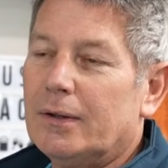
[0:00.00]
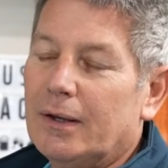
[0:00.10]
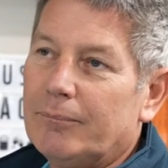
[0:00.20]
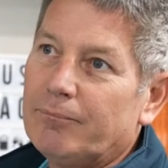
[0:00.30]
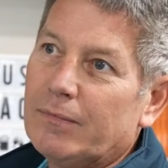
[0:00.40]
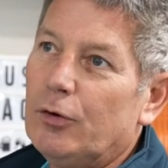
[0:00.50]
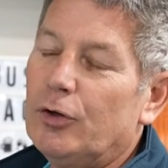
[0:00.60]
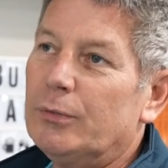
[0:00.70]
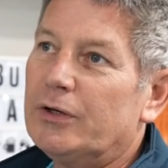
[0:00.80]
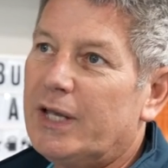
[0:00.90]
um,
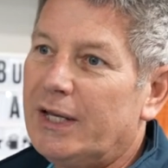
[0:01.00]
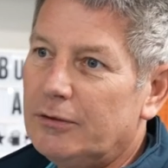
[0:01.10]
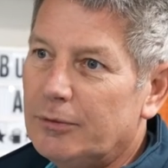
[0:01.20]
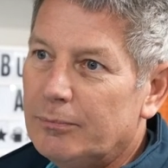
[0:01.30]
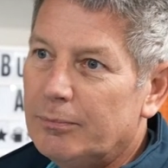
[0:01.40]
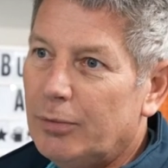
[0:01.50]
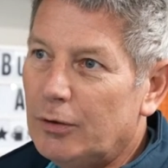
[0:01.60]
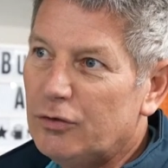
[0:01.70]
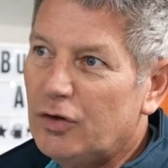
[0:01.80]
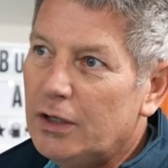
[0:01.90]
hermit kingdom
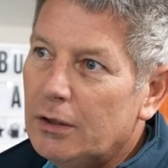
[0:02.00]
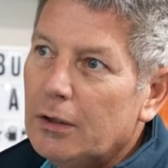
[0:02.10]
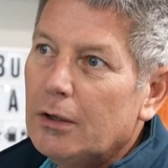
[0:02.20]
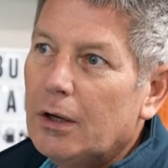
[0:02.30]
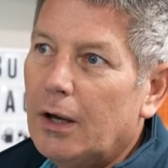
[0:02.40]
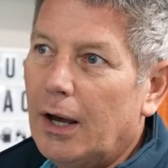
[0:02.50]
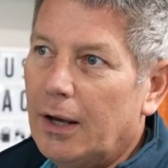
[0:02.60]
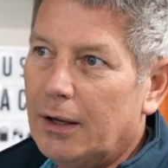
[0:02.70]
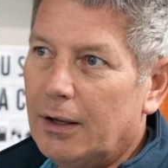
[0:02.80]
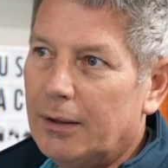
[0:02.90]
policy. Yep.
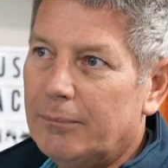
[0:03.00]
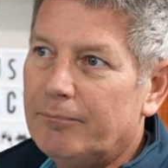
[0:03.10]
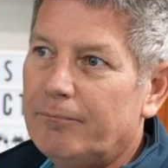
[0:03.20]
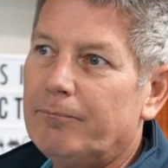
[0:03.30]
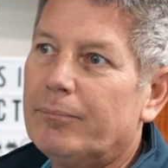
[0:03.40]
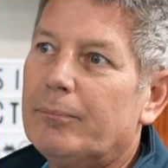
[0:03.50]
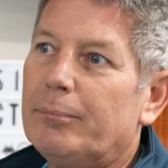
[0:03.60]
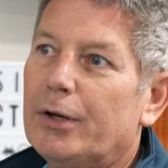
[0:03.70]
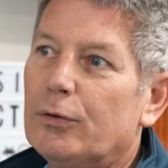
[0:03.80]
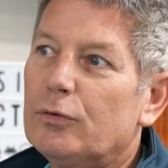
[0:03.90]
Um,
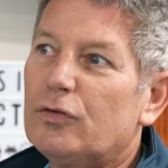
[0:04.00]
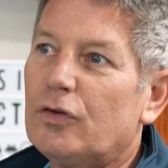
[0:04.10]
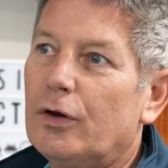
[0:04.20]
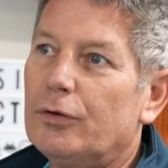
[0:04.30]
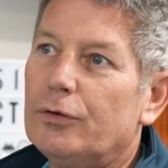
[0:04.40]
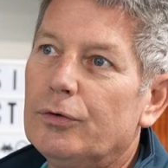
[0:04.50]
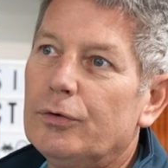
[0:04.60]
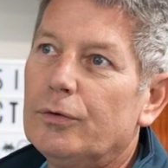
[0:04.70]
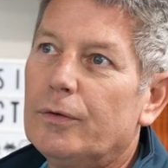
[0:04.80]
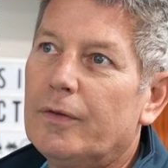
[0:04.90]
but also
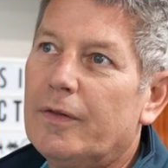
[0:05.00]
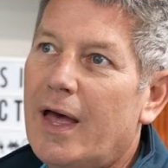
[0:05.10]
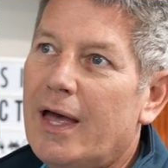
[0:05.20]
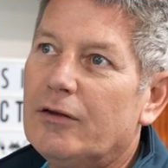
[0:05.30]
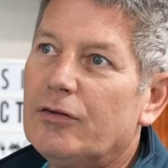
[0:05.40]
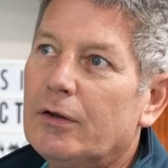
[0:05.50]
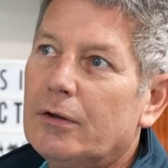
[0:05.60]
that